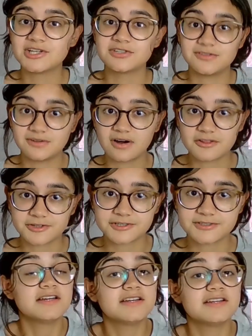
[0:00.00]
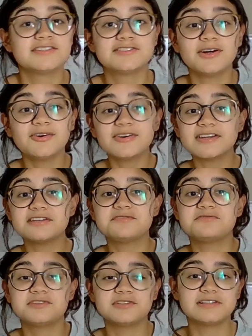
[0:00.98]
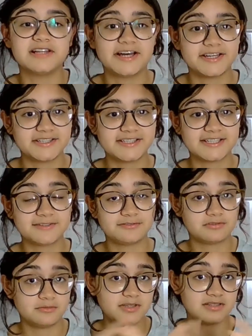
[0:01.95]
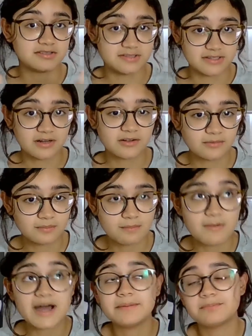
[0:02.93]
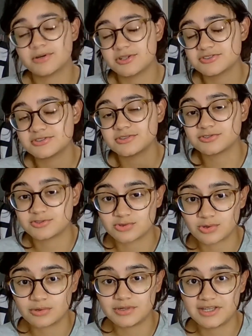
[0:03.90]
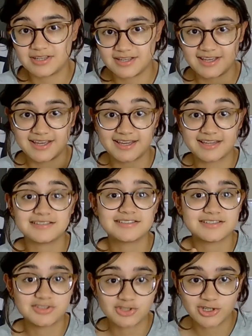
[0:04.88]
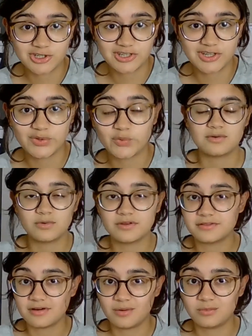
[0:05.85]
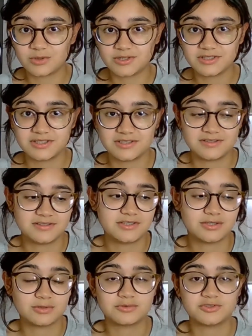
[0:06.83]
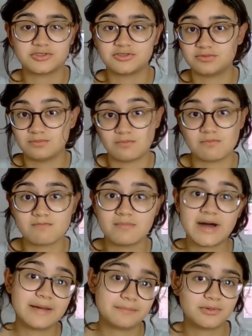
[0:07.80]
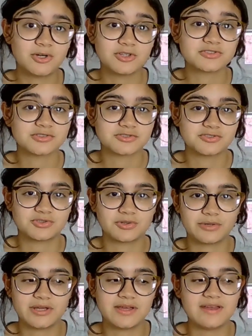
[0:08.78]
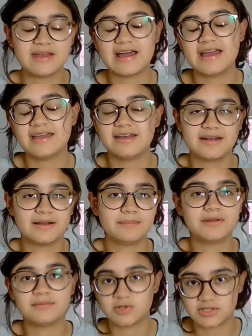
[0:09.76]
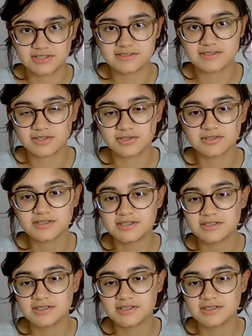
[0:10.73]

to others. So if you'd like for me to tell my personal story and journey with Upwork, just my personal story in a bit more detail,